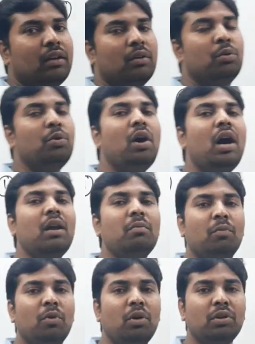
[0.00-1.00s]
two or
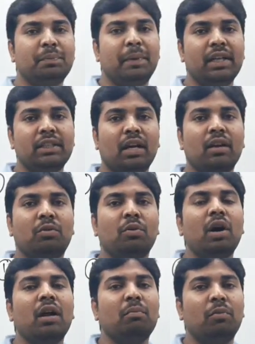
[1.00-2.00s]
more speeds or
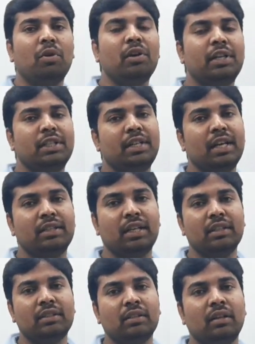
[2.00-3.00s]
two or more
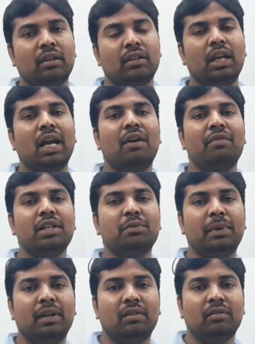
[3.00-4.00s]
distances, then average
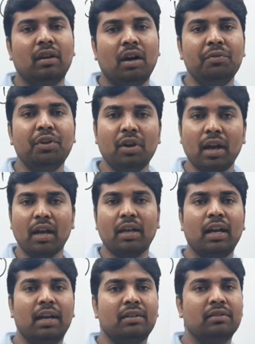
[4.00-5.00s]
speed, how you
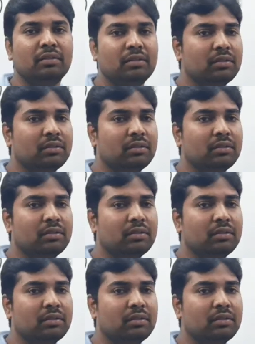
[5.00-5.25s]
calculate?